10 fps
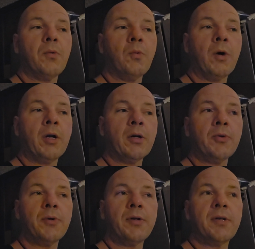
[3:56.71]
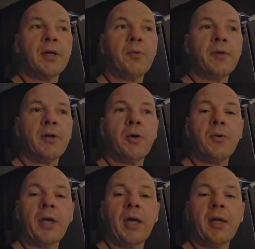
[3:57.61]
One lunatic with
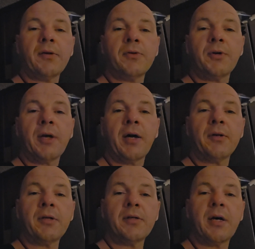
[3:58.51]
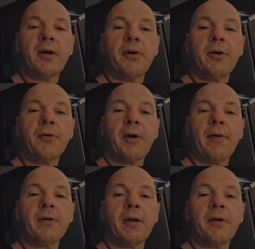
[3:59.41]
cocaine took out an entire
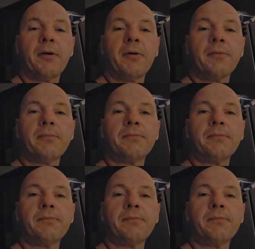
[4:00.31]
aircraft carrier.